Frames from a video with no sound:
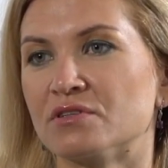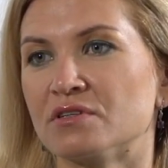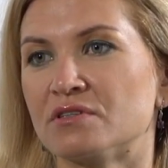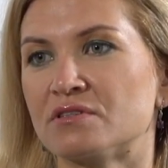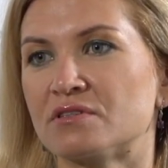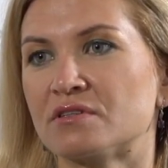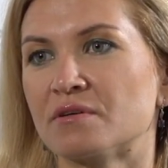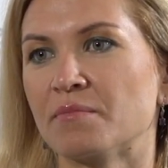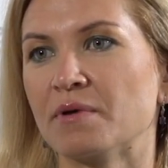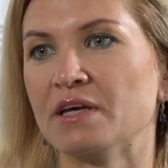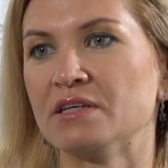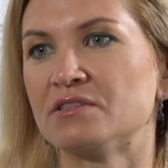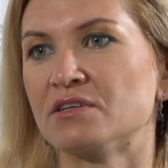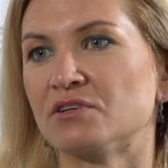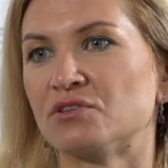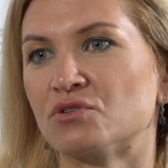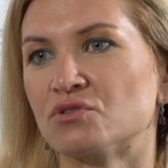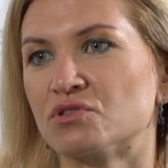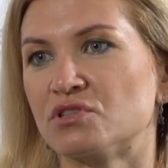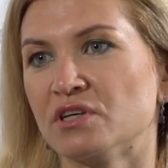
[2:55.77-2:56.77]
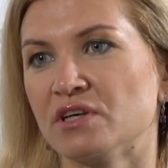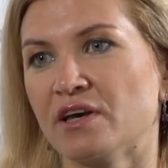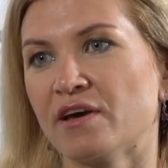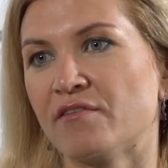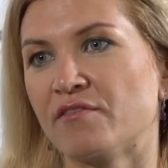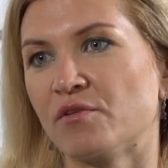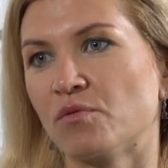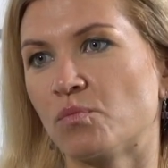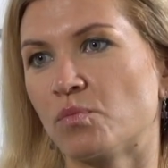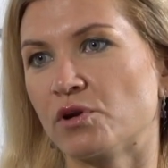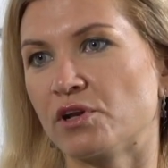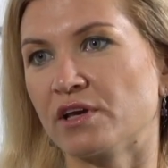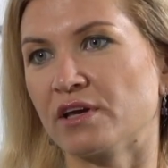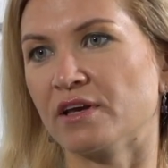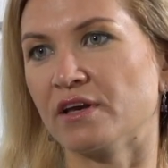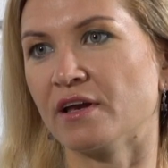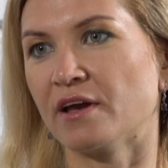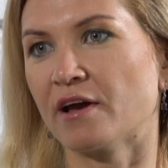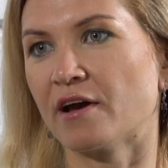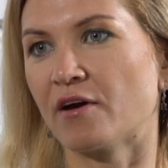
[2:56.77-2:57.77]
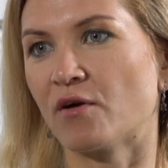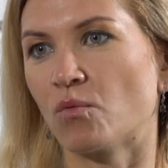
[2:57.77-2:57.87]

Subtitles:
it's amazing to see everybody